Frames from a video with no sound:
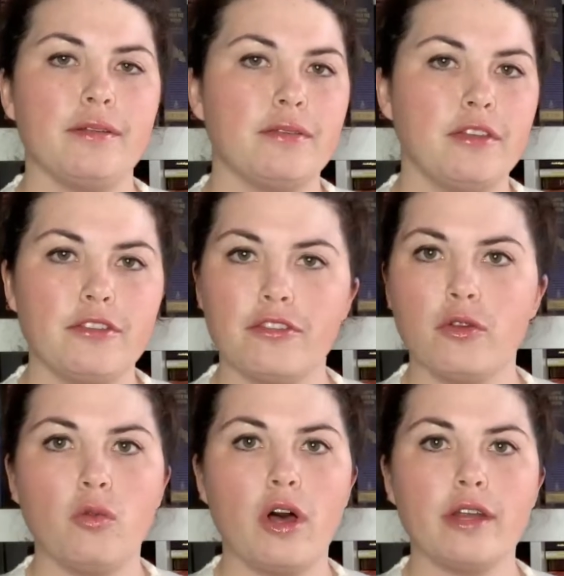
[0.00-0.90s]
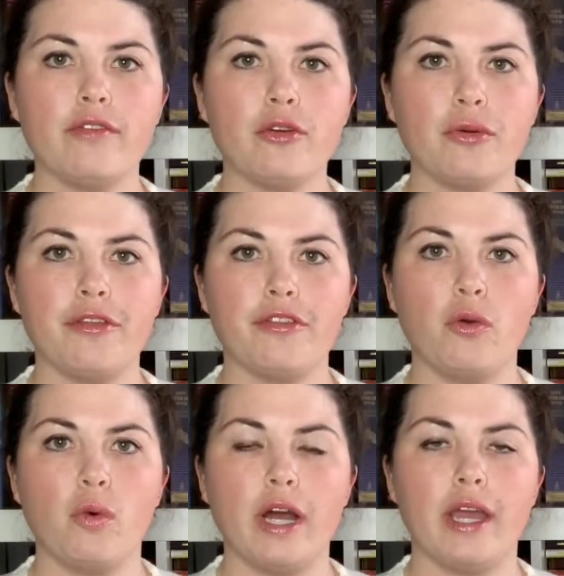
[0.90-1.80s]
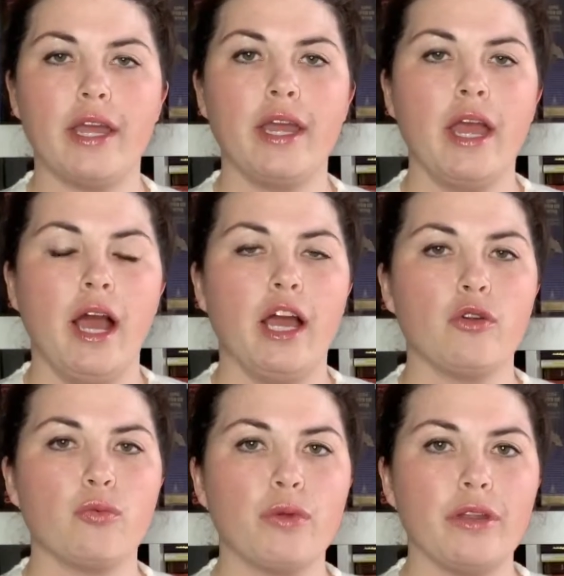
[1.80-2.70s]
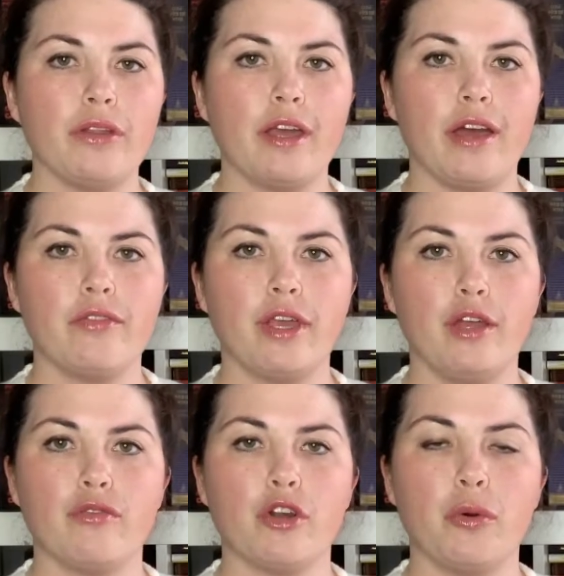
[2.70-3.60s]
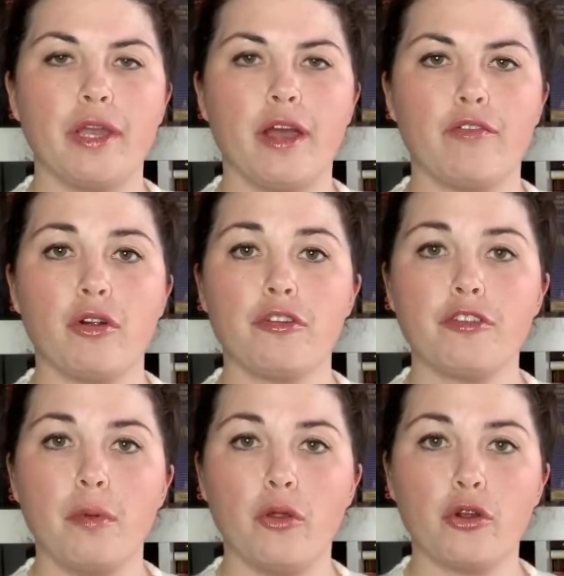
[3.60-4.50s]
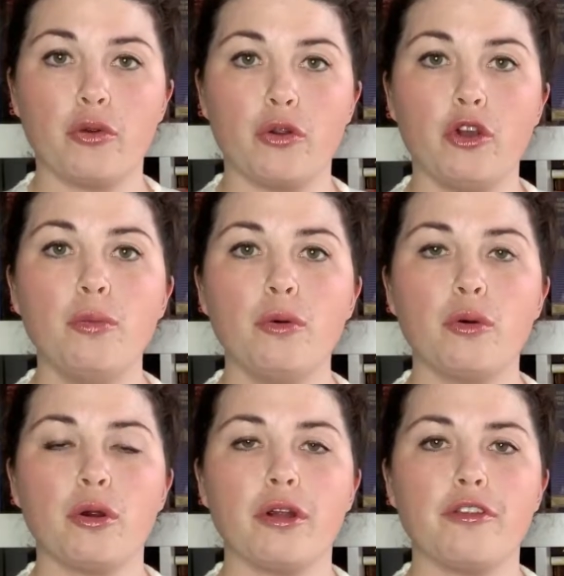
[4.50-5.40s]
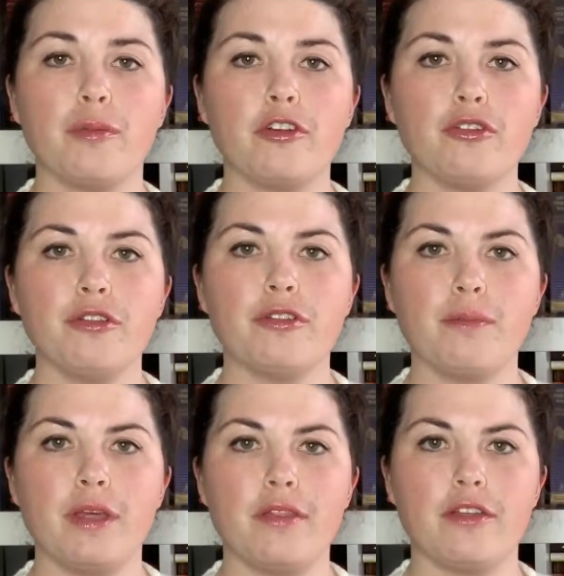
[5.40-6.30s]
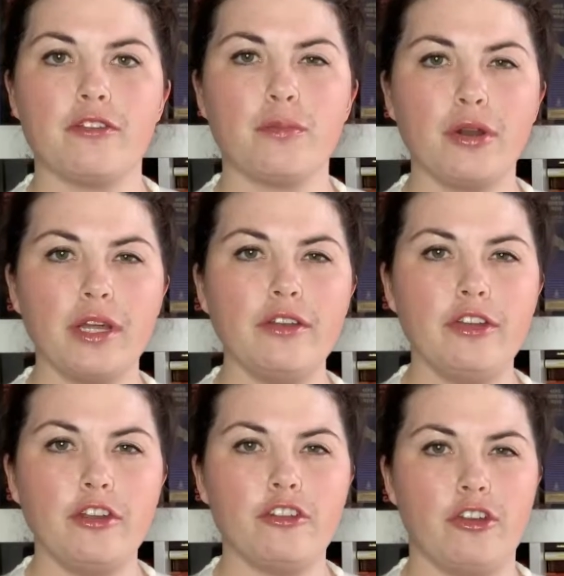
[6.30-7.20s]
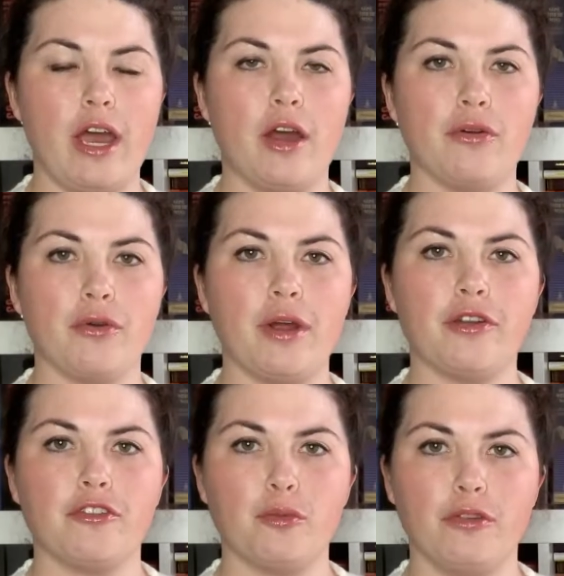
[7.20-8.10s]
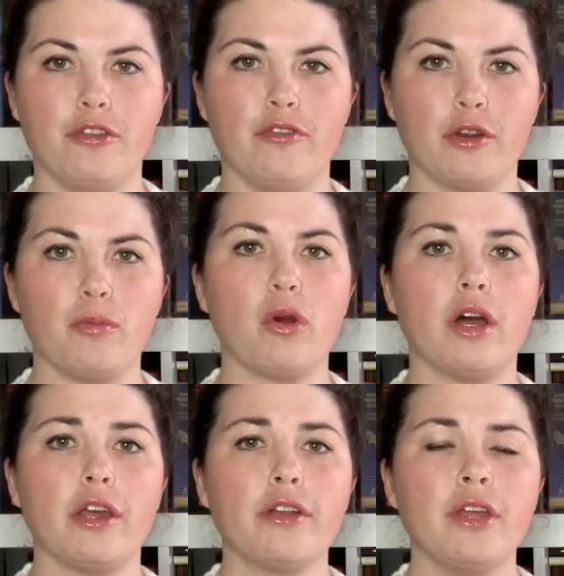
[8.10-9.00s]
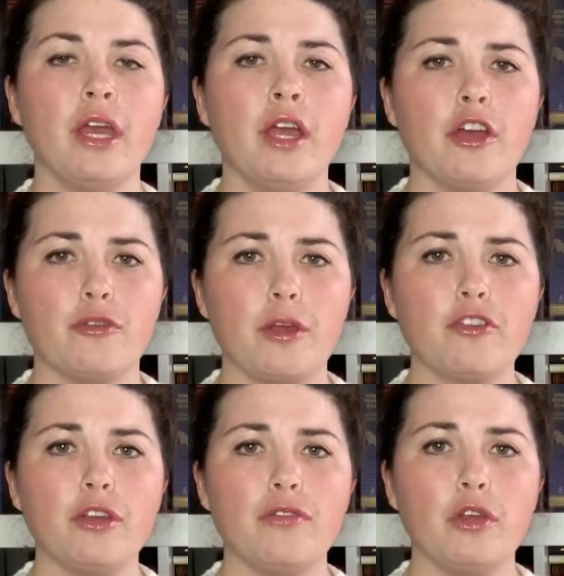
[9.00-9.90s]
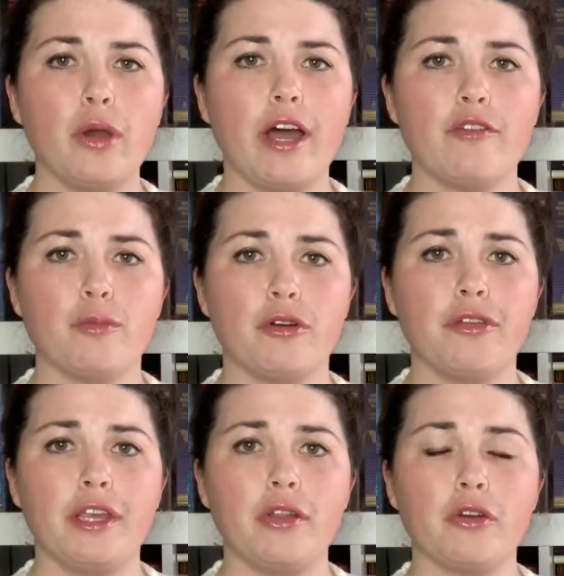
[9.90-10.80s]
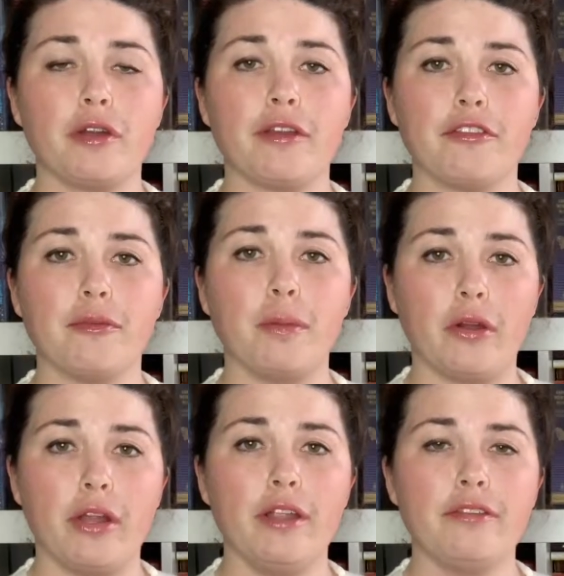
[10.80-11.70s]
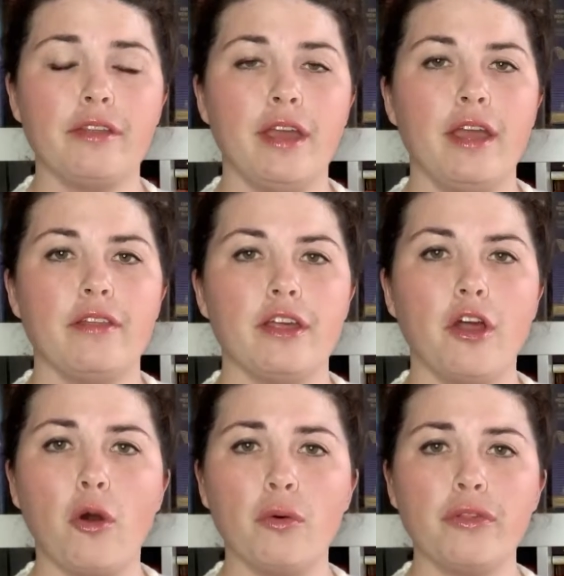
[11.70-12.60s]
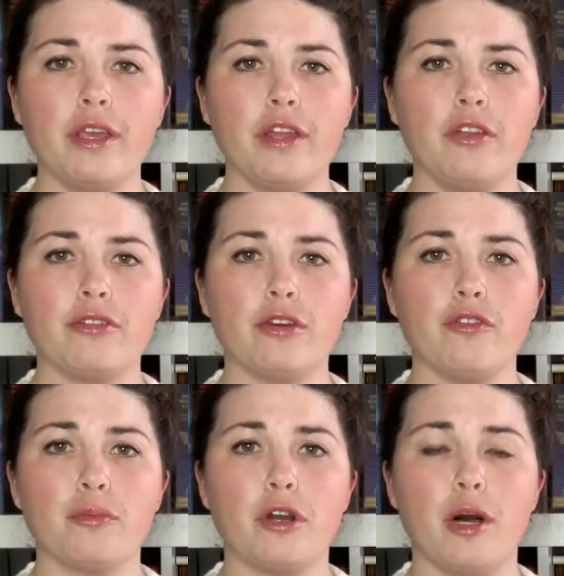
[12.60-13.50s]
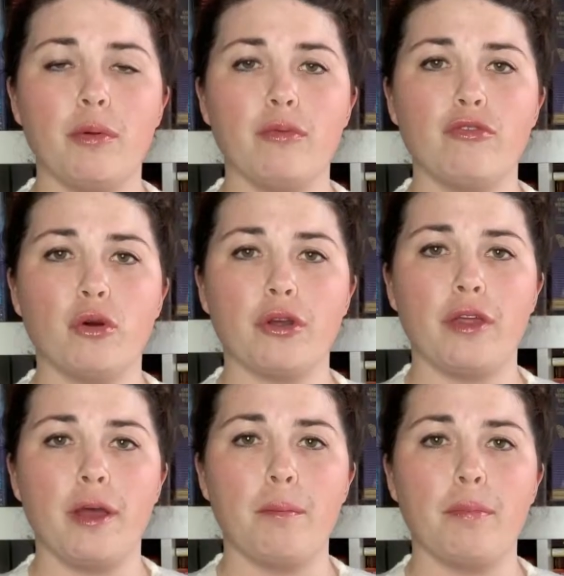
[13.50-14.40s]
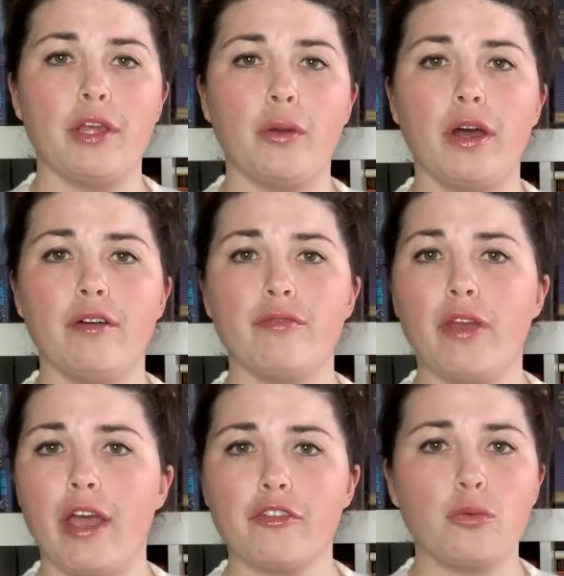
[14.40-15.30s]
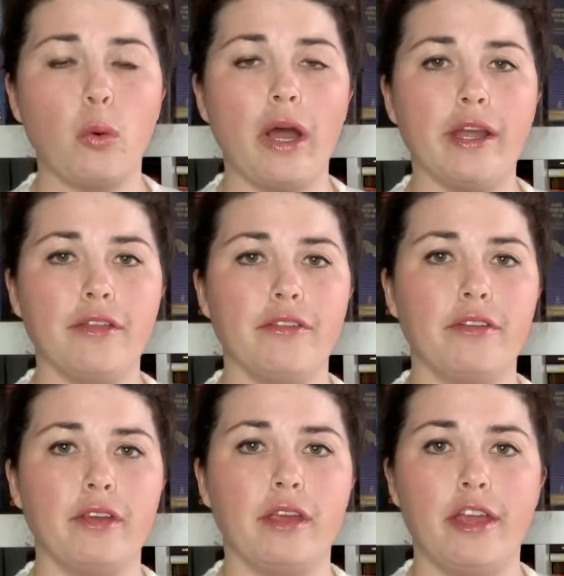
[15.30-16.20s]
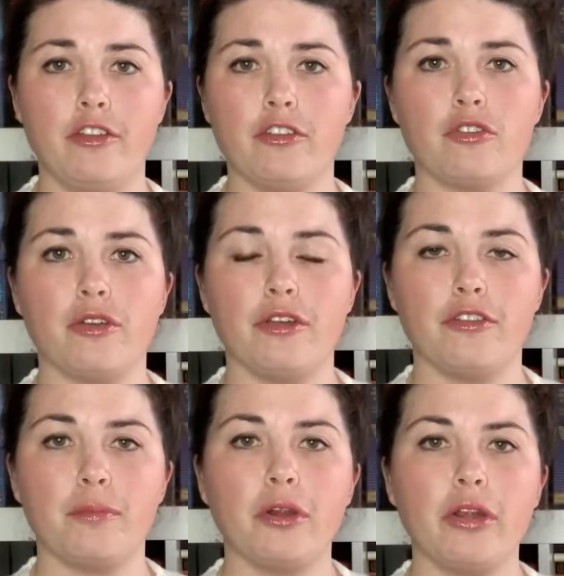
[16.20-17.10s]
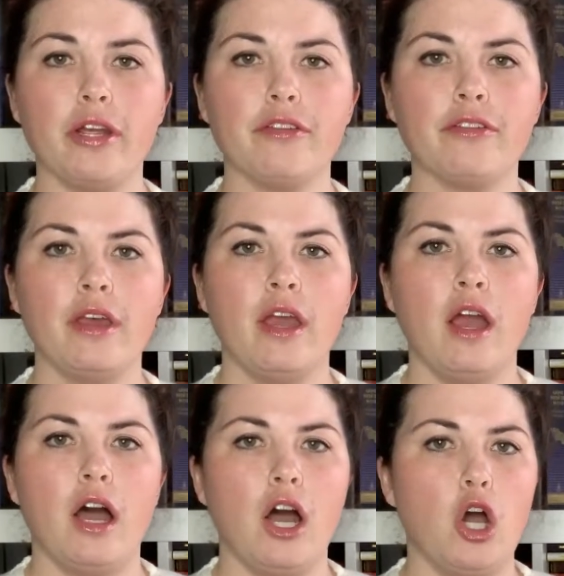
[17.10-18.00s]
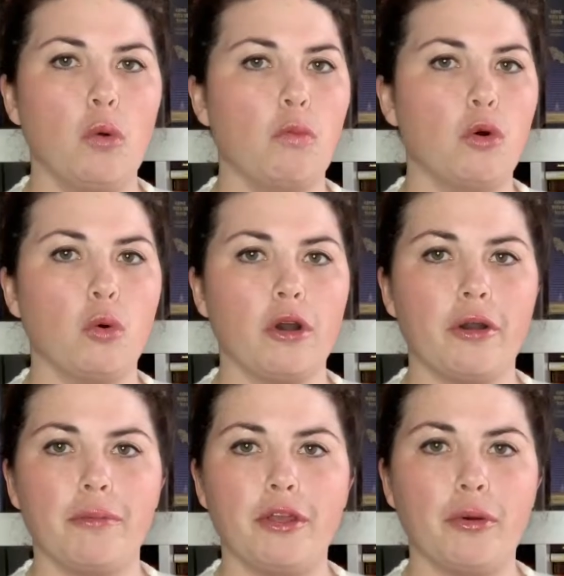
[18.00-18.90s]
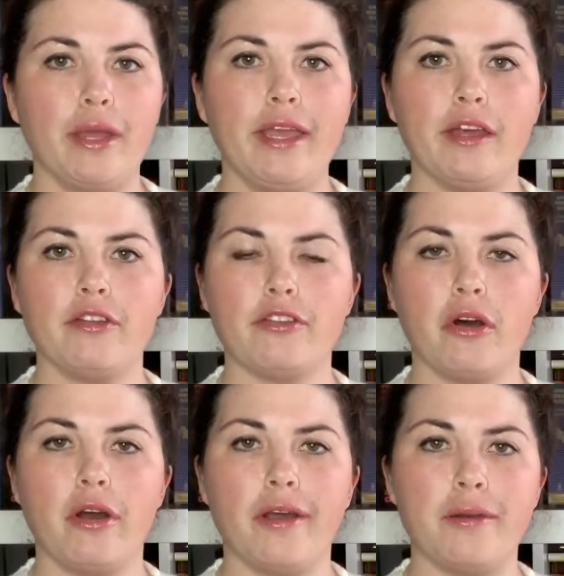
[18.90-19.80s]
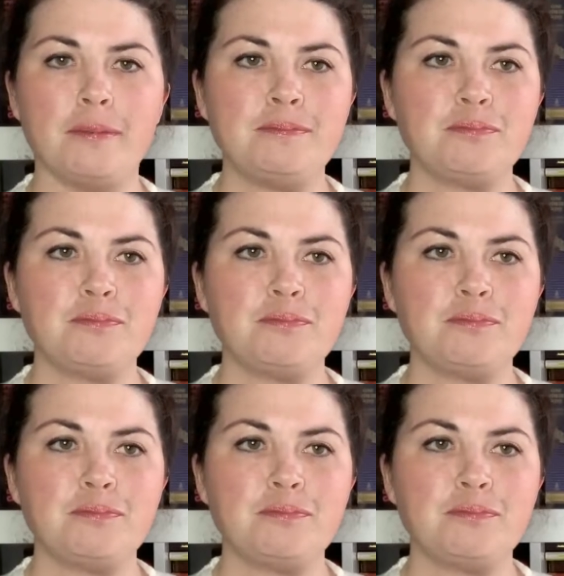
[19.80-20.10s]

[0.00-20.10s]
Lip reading: This is a lot of the reason why I really advocate for going after a smaller group, or especially something that's pretty niche down around a specific product, especially if you have particular experience that not only can you solve the problem for them, but you have X, Y, and Z industry experience, or hands-on